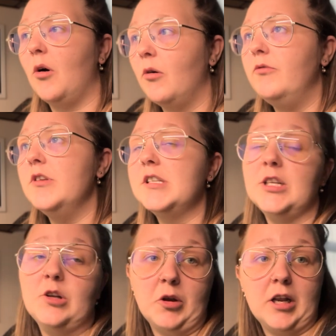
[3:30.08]
obviously
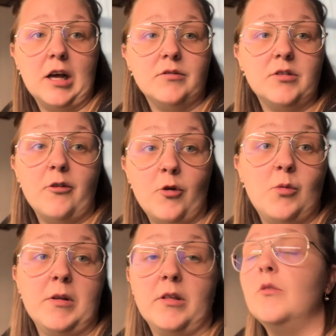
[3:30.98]
looking after a
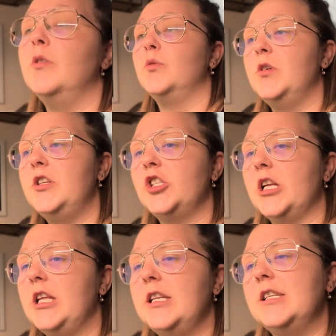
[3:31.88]
4-month-old, which
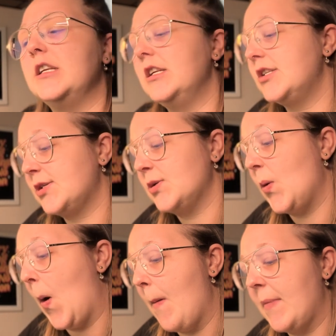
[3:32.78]
is
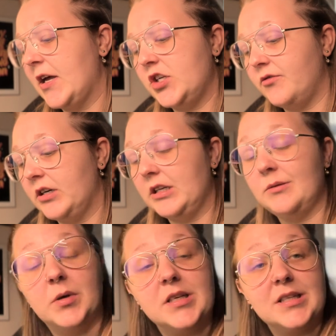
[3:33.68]
so much fun.
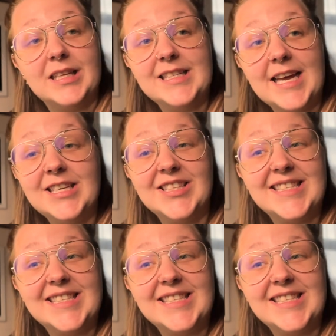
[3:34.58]
But they tend to